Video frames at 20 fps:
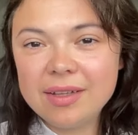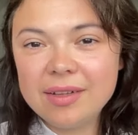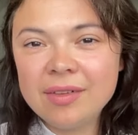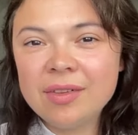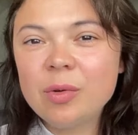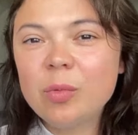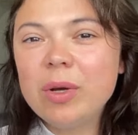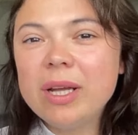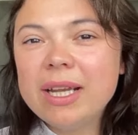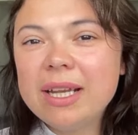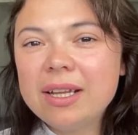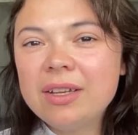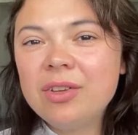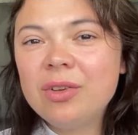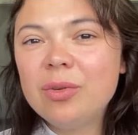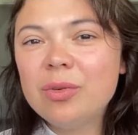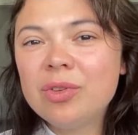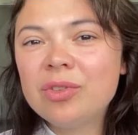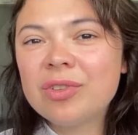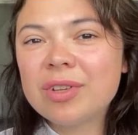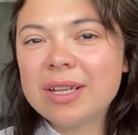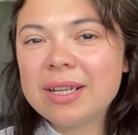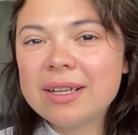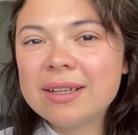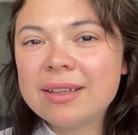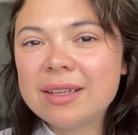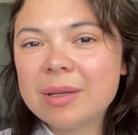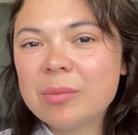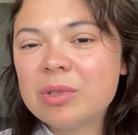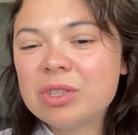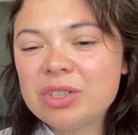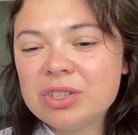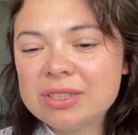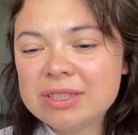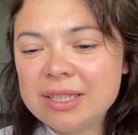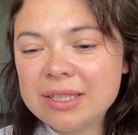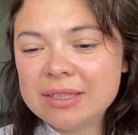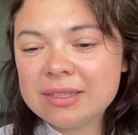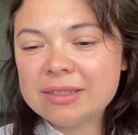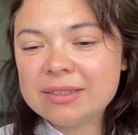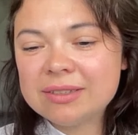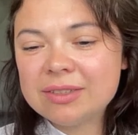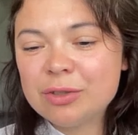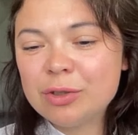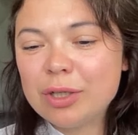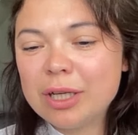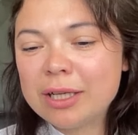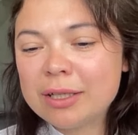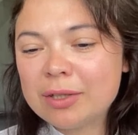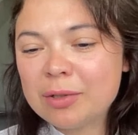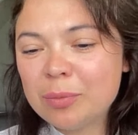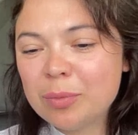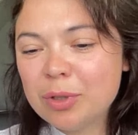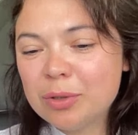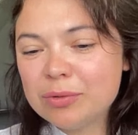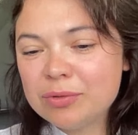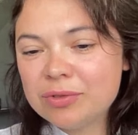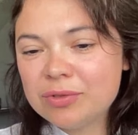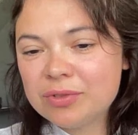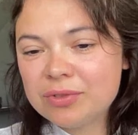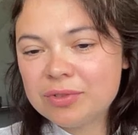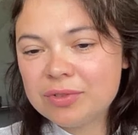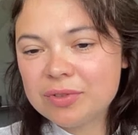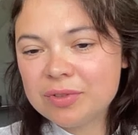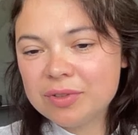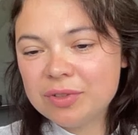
The way that you select the images that you like the most,